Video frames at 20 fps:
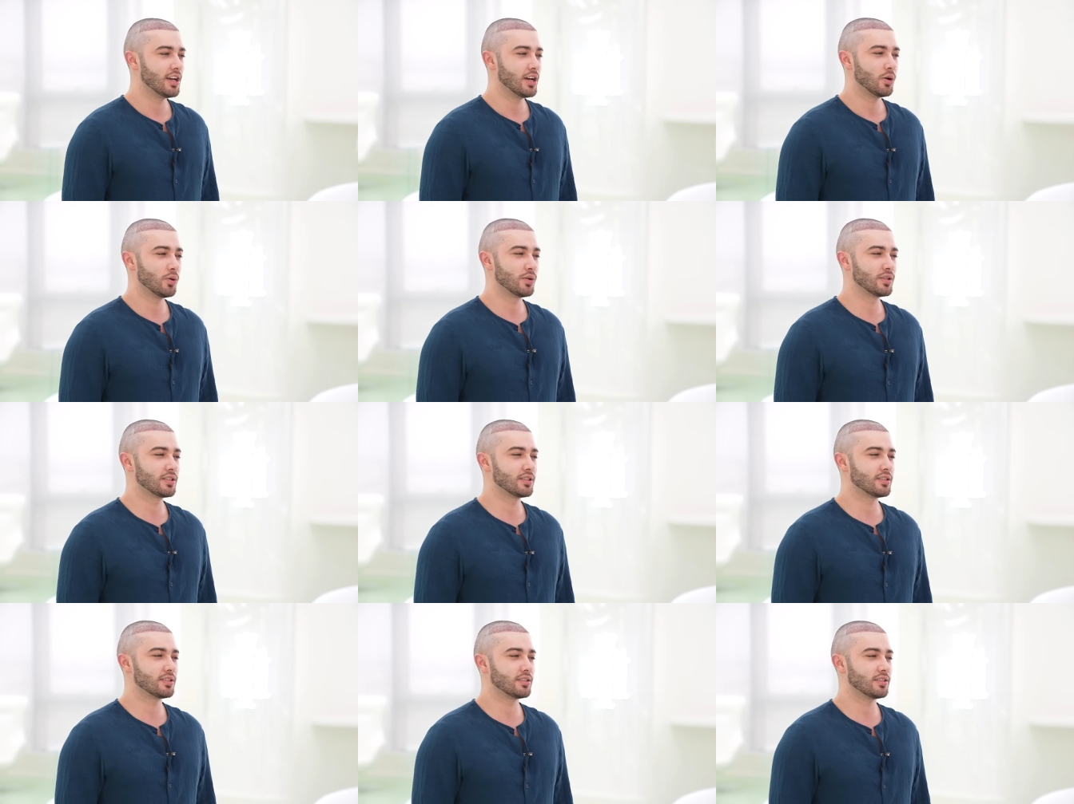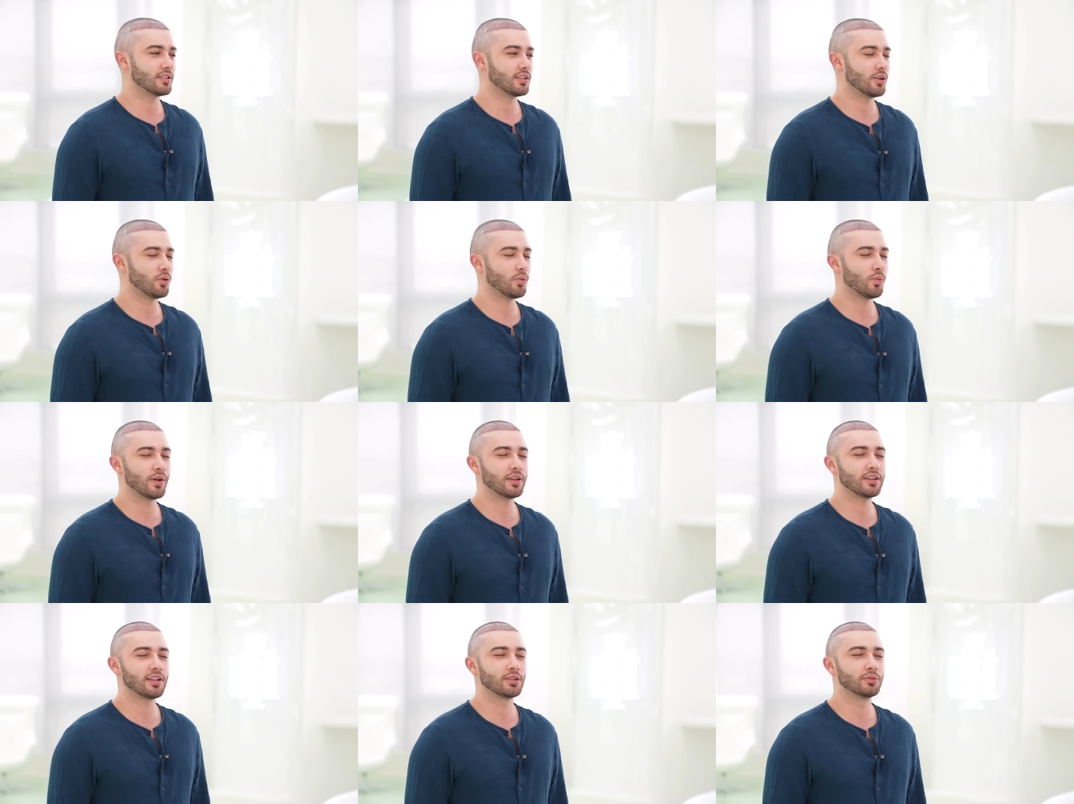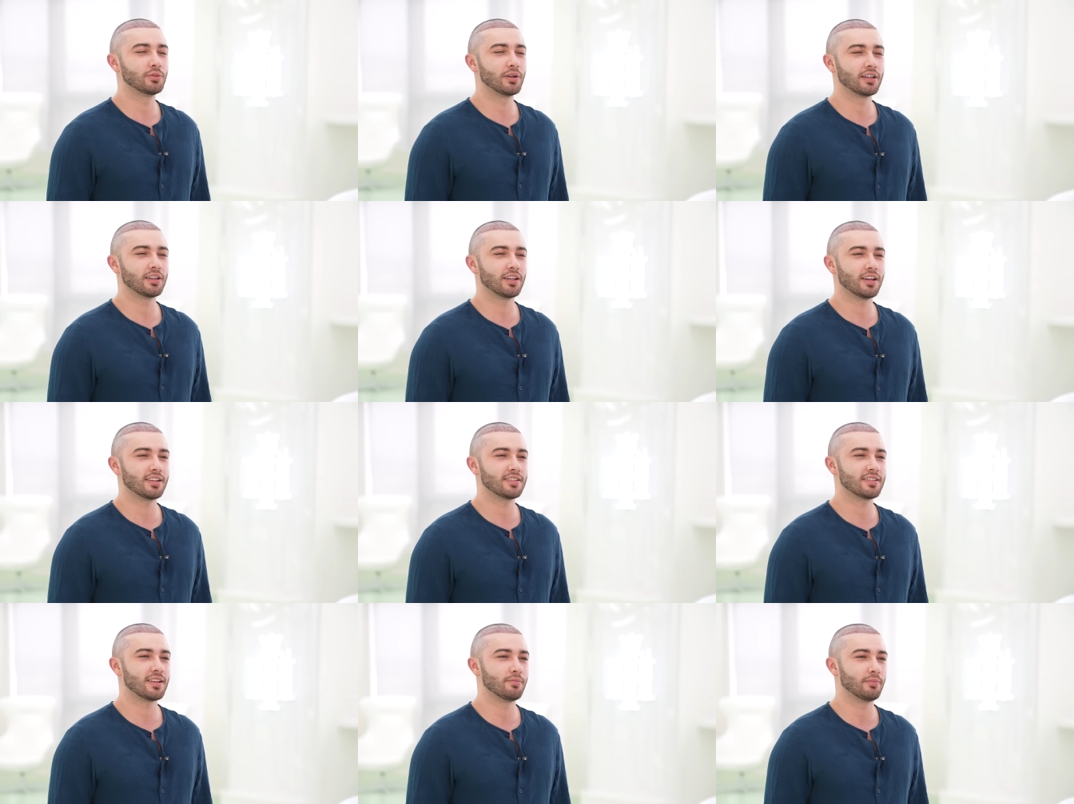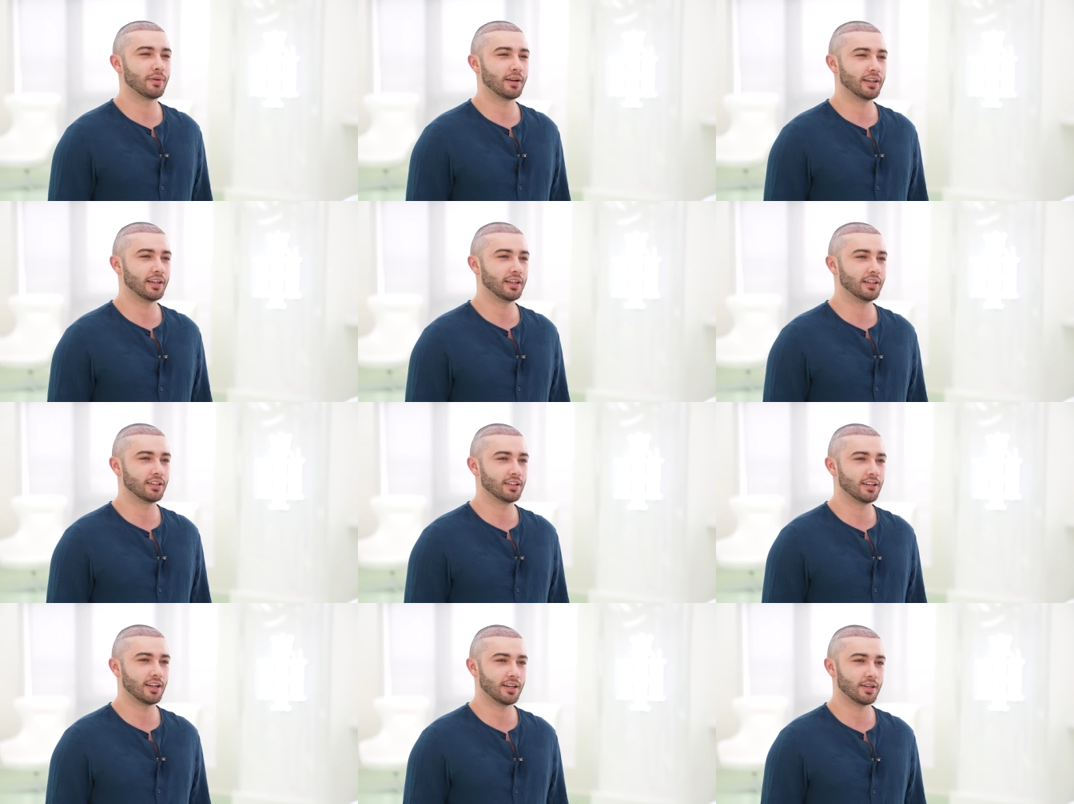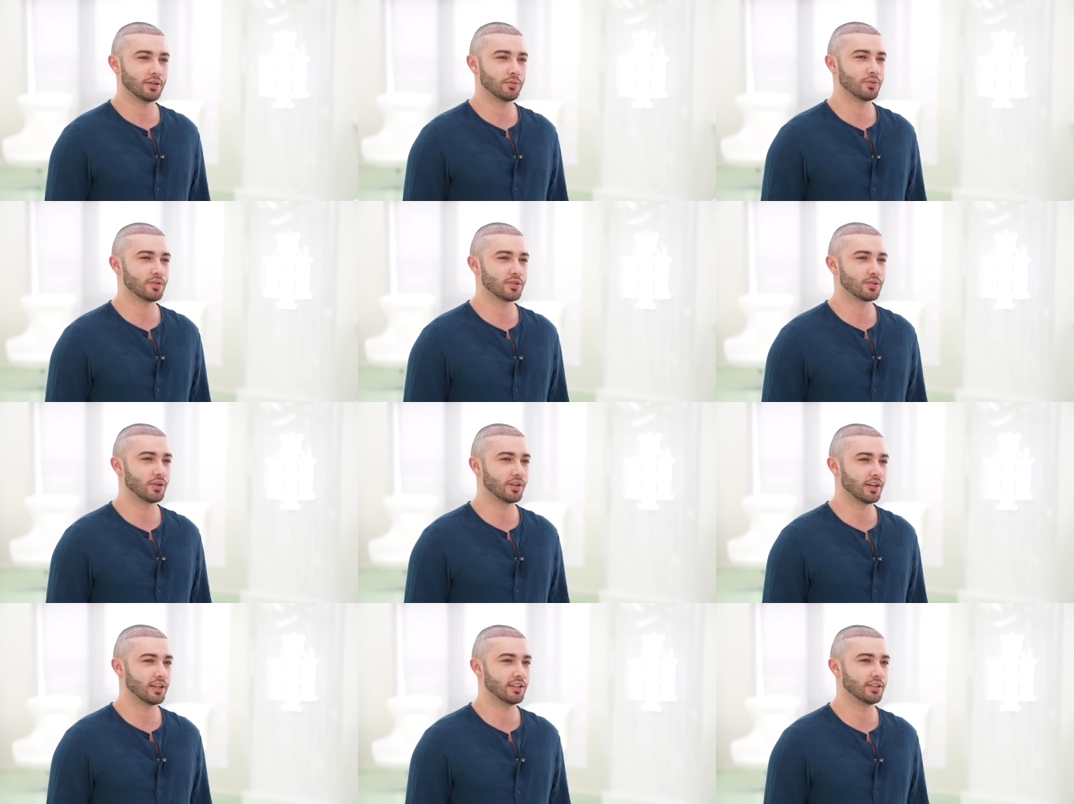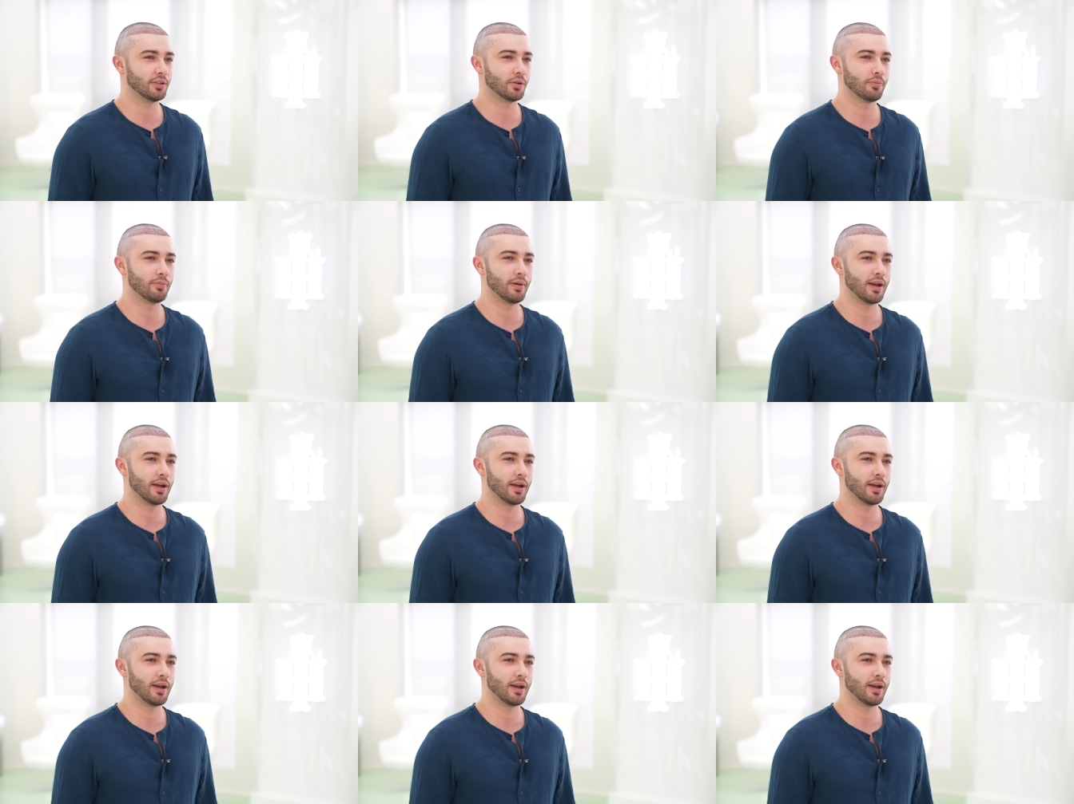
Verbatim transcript: was when I realized that my hairline was going a little